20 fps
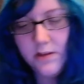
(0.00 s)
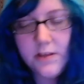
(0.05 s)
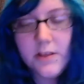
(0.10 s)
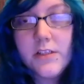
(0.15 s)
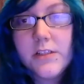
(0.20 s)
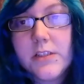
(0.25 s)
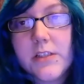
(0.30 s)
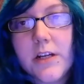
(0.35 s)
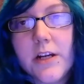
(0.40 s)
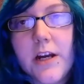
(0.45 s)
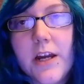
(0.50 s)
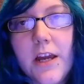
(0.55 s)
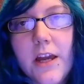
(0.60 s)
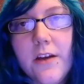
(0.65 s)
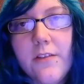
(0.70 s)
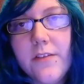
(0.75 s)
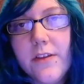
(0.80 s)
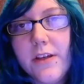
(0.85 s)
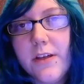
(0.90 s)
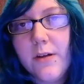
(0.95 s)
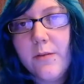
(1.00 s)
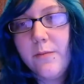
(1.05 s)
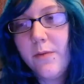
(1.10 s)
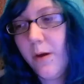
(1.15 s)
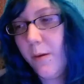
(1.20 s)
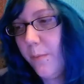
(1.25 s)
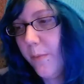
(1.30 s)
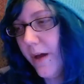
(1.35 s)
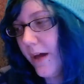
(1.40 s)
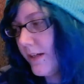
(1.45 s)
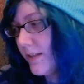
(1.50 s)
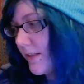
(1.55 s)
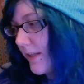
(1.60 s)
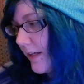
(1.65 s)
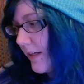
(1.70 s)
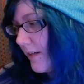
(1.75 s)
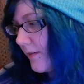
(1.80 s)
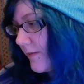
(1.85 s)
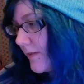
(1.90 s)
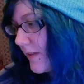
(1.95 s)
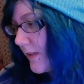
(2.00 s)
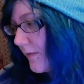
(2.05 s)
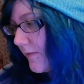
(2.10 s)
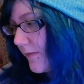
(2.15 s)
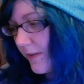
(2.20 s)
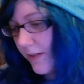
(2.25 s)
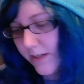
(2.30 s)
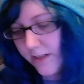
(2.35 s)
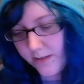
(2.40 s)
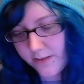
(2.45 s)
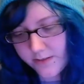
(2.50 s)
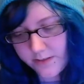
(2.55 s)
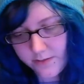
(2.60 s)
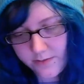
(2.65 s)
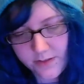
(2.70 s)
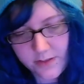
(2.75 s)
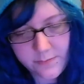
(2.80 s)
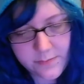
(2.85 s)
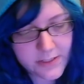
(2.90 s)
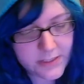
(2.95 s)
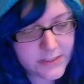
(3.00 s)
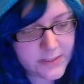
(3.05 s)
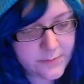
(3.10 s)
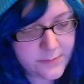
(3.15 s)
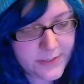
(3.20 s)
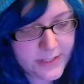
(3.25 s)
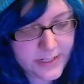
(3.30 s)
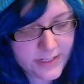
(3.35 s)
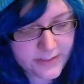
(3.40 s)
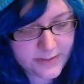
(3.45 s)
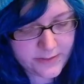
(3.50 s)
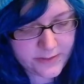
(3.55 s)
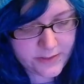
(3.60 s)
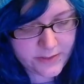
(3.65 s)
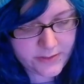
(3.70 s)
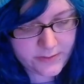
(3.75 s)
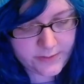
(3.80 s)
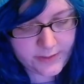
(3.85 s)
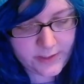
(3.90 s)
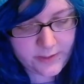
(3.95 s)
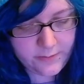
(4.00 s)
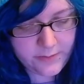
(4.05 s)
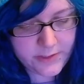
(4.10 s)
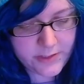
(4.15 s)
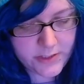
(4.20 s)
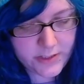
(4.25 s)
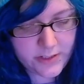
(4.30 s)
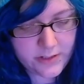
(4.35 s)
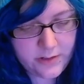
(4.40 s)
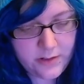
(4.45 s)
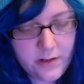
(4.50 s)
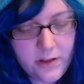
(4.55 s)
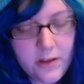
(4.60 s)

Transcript: Sorry, I have like a basket of stuff that I also keep next to my desk just so I can reach in.